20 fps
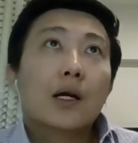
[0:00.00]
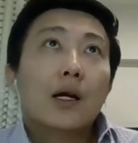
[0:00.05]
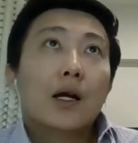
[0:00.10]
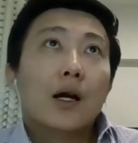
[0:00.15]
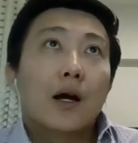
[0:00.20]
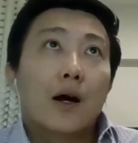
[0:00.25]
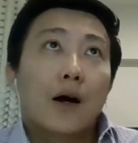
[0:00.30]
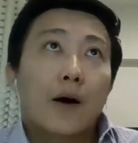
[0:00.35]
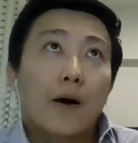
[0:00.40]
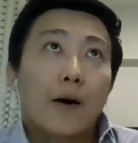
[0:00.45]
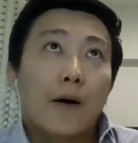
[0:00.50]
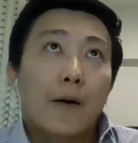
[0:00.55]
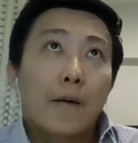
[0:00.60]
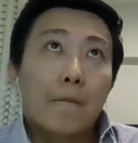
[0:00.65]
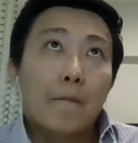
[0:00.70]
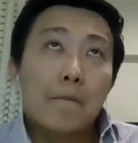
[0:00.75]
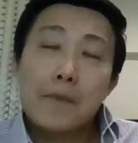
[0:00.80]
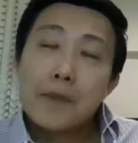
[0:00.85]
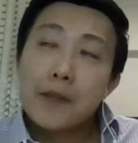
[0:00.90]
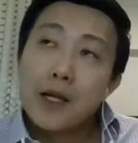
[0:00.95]

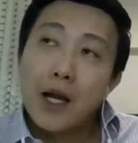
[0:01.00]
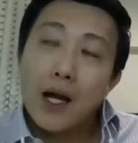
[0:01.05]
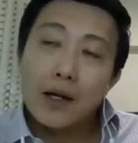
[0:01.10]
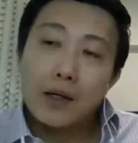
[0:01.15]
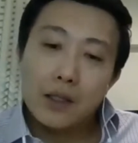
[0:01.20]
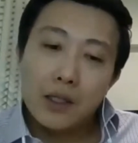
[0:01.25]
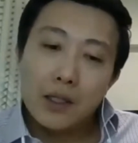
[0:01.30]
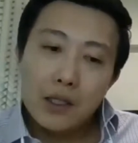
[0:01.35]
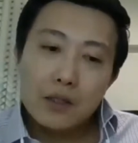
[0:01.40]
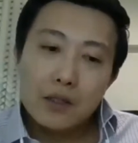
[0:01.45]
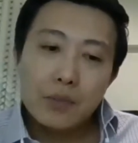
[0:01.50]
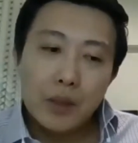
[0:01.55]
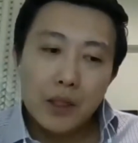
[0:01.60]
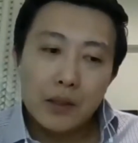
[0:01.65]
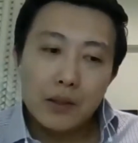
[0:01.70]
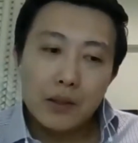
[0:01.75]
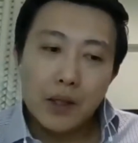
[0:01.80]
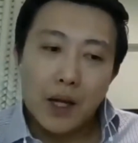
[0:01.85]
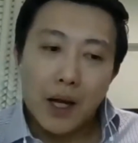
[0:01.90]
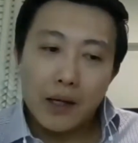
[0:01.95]
And the last part
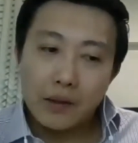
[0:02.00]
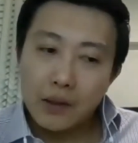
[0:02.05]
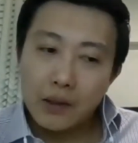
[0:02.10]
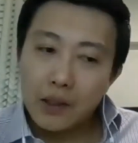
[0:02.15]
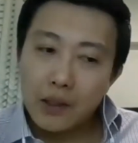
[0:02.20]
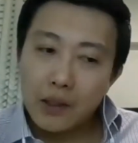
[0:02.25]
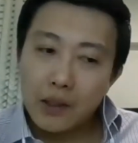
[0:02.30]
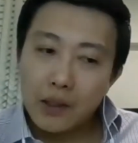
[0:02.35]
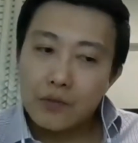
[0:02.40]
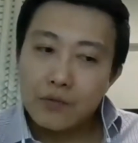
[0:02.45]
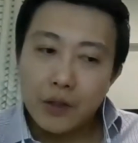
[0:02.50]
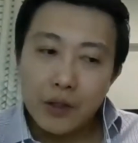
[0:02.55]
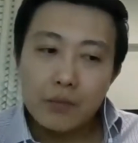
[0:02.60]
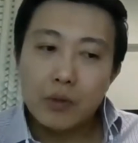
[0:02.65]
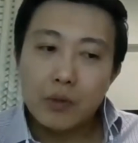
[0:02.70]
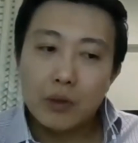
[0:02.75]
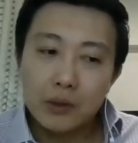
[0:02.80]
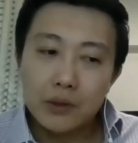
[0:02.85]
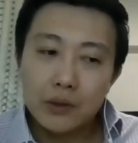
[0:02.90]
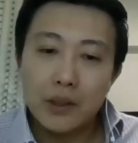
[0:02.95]
I think is very
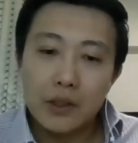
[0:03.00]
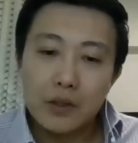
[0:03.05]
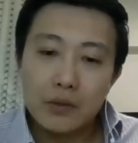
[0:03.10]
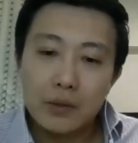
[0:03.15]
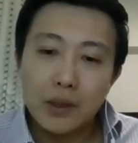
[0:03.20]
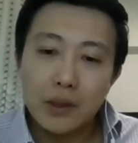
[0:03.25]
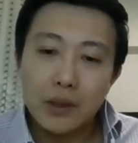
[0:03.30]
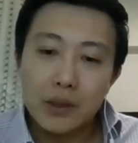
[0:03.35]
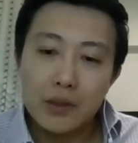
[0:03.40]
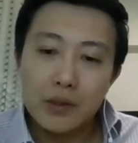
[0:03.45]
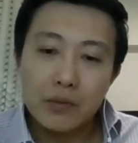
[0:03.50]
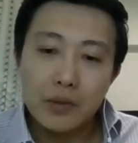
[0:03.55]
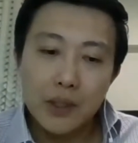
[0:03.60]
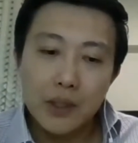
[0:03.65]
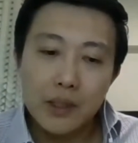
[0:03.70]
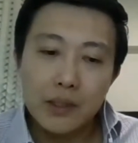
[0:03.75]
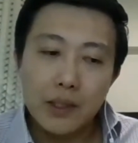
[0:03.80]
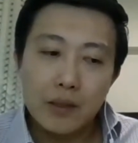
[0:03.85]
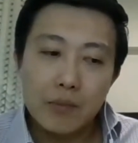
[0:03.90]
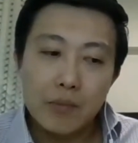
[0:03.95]
important as well. It's really
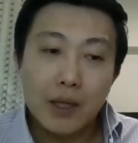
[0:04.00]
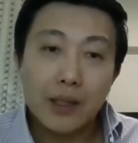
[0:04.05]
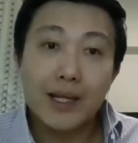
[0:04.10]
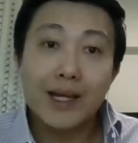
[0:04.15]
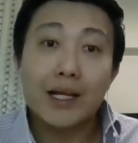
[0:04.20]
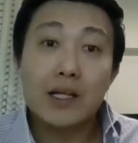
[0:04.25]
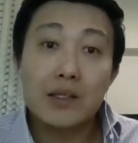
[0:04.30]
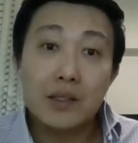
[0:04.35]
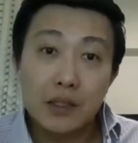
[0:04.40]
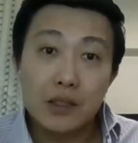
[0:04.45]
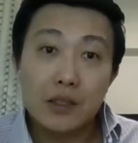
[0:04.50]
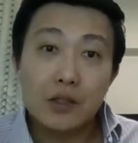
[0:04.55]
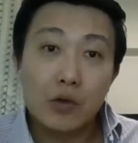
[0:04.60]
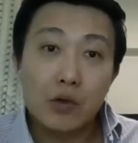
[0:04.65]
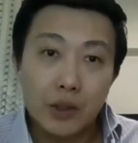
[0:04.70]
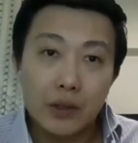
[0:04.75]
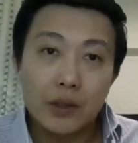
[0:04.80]
the market access grant,